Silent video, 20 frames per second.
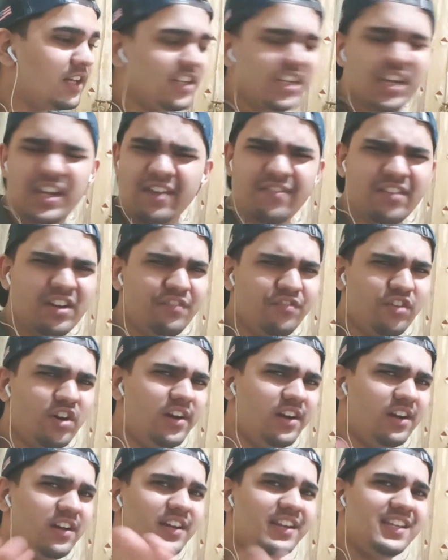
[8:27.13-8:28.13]
Even
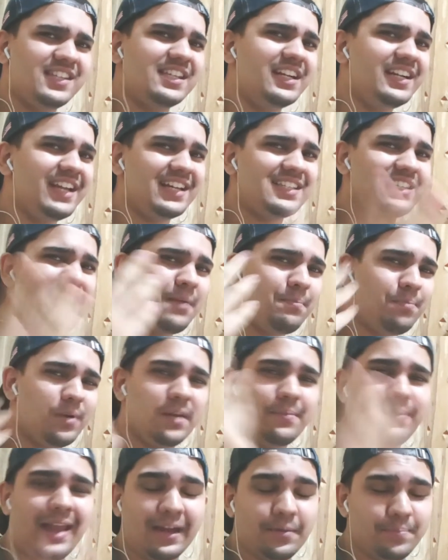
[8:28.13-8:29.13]
for a recent
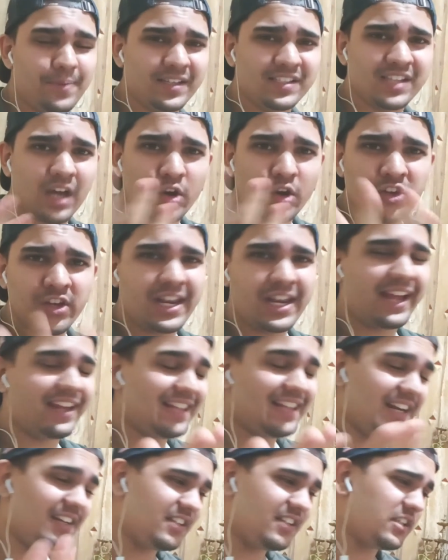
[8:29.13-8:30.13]
example, Blackpink's How You Like
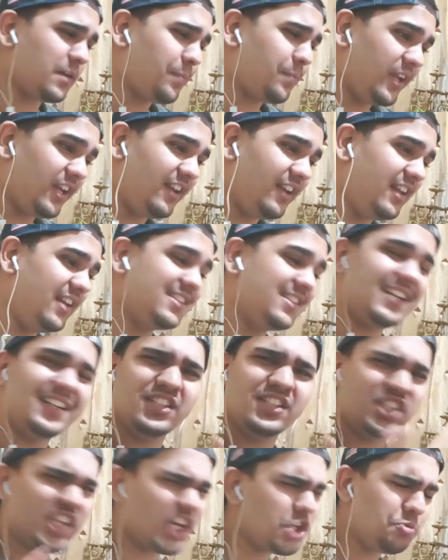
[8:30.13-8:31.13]
That is a pre-release
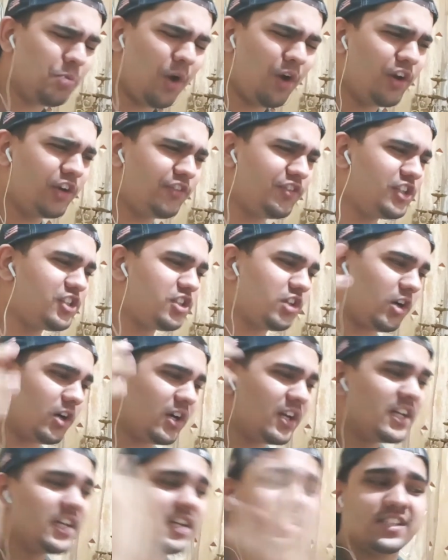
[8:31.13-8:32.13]
and such powerful song.
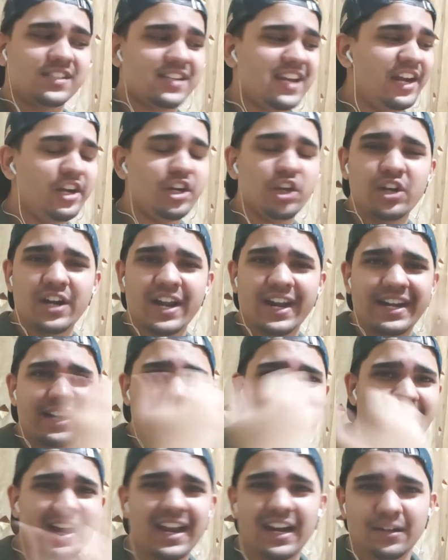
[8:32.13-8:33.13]
Stay
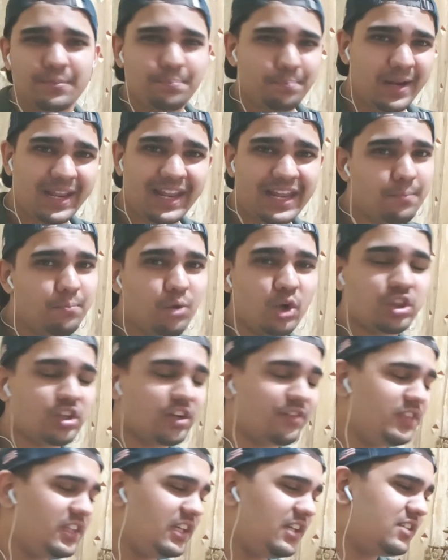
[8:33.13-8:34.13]
Tonight and Play, both
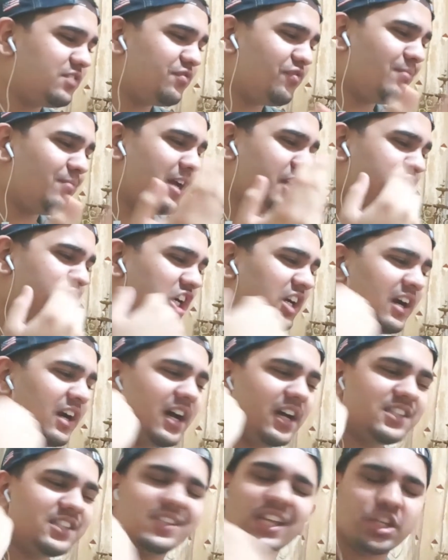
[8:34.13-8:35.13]
of these by
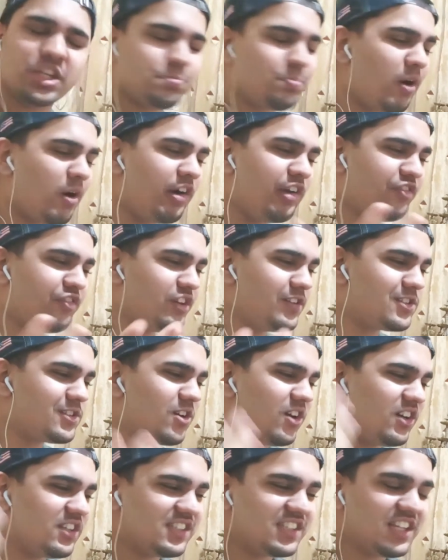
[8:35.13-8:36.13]
ChungHa, such powerful
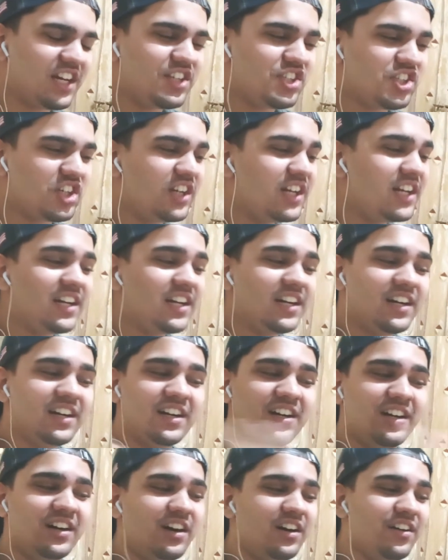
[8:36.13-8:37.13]
songs, such
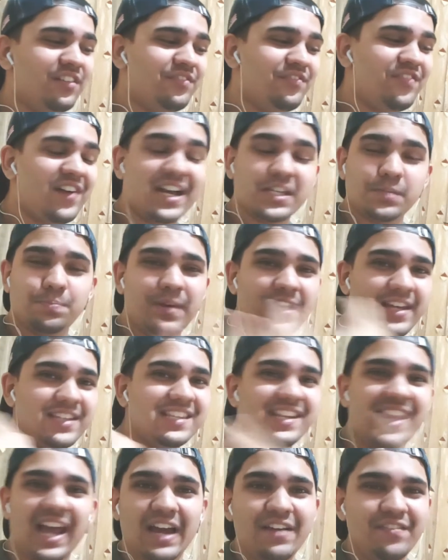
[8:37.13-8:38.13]

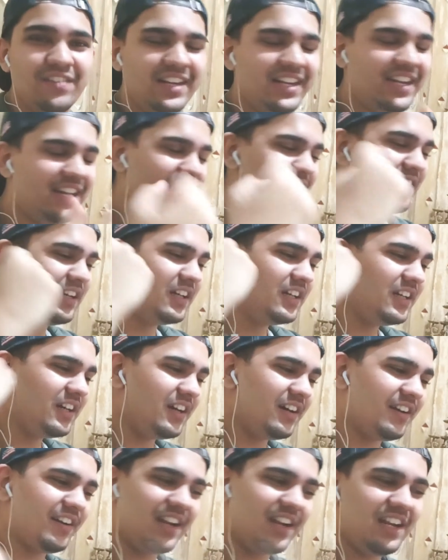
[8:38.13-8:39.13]
fast-paced, lively,
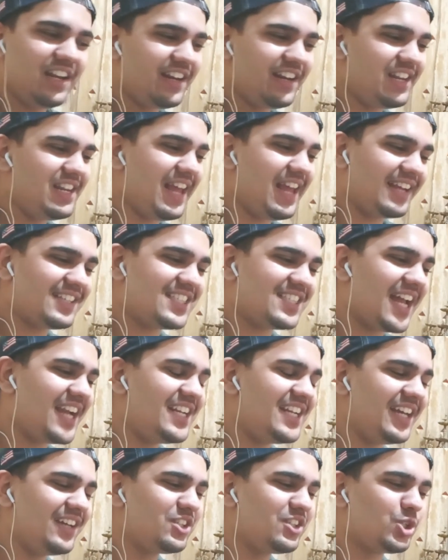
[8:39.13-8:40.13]
really, really
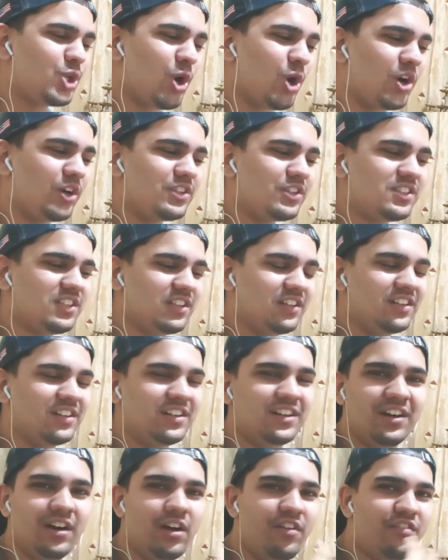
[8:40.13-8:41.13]
exciting songs
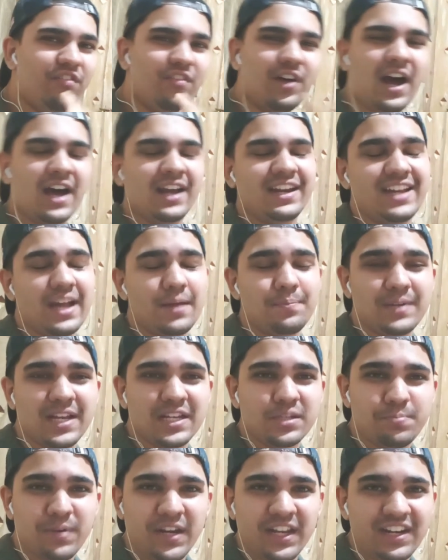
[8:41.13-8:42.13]
are kept
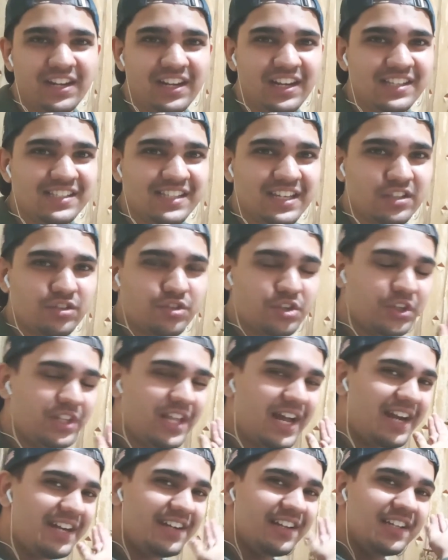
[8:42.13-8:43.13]
as pre-releases so
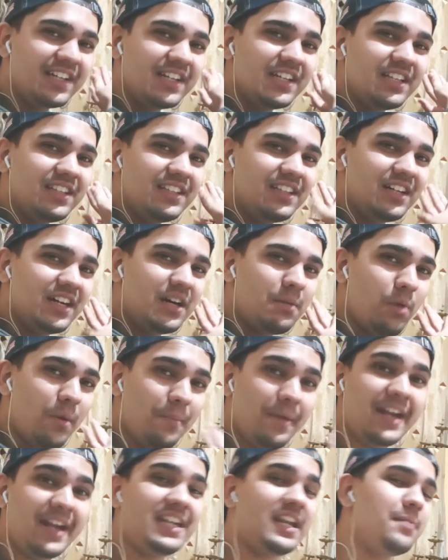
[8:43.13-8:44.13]
that the
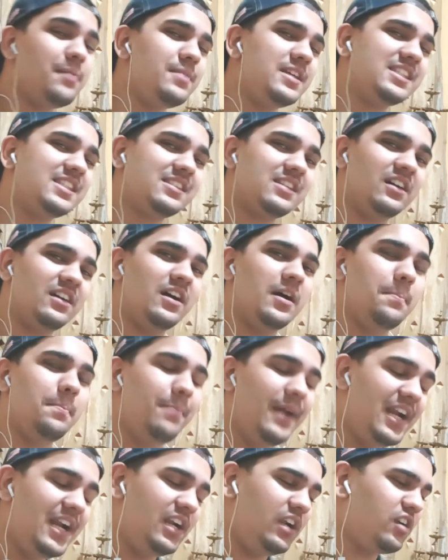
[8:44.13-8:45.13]
momentum is
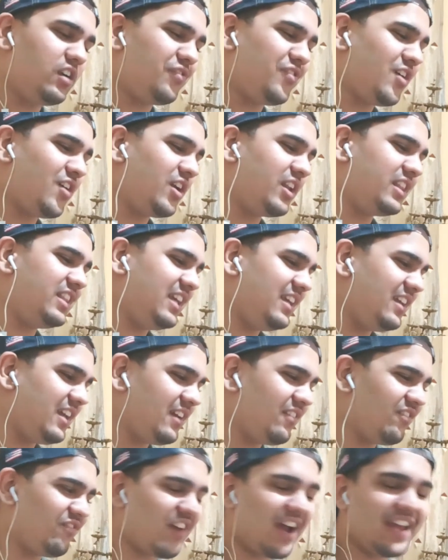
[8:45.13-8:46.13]
built for
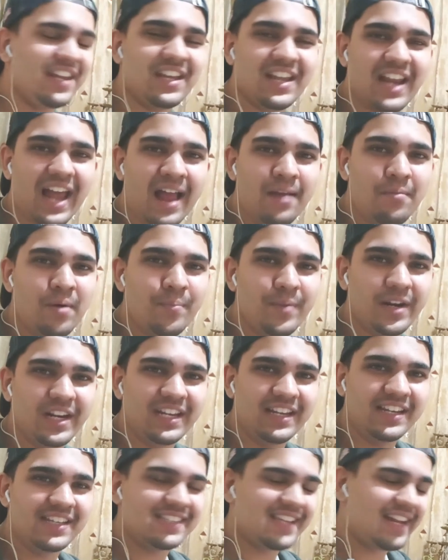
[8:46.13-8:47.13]
the final album
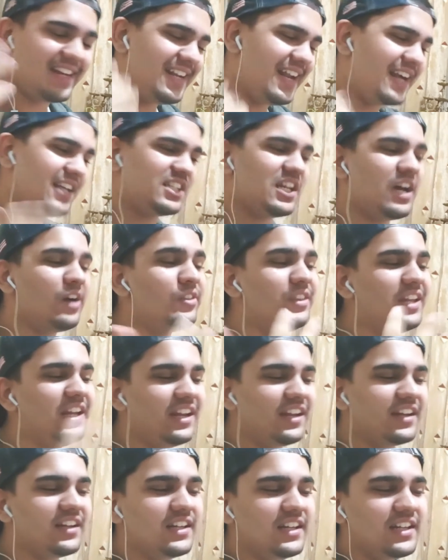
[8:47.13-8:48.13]
release, and that's how
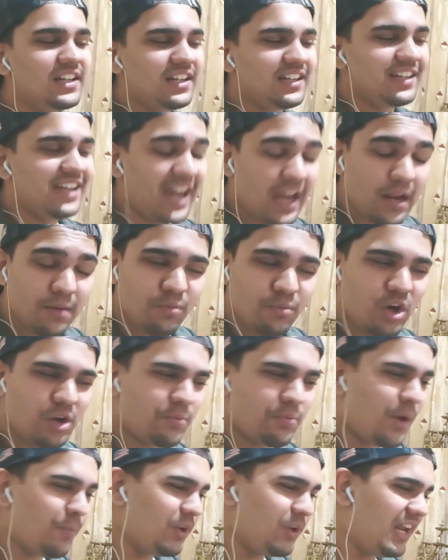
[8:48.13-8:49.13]
they gain more
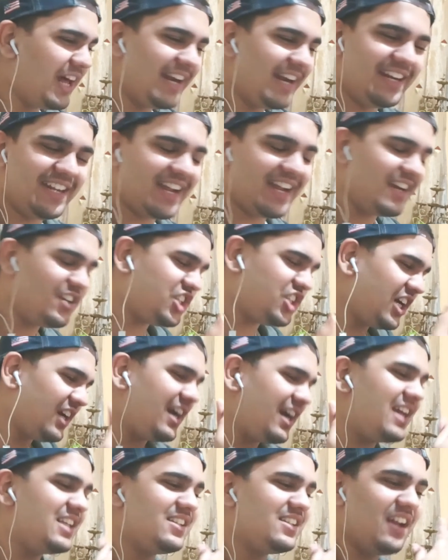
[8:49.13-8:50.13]
popularity, and
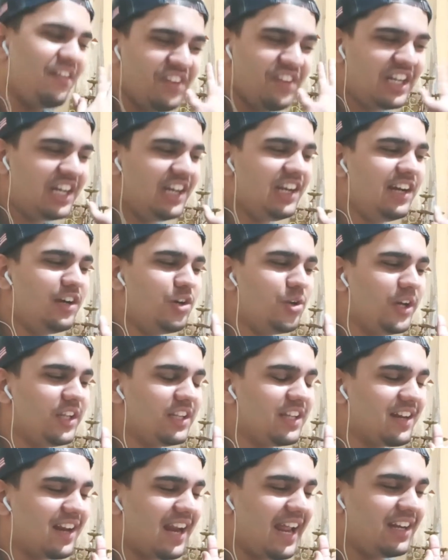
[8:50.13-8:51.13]
ChungHa is definitely doing
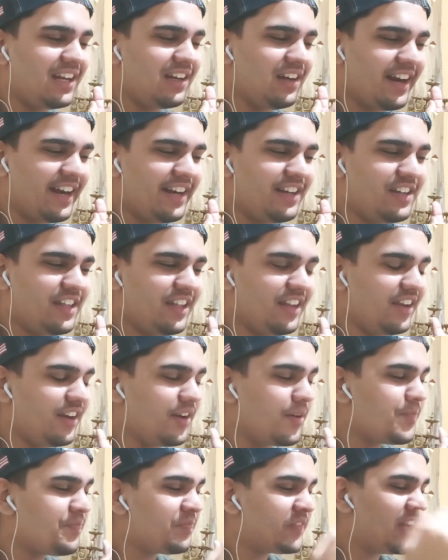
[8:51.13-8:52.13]
the right thing.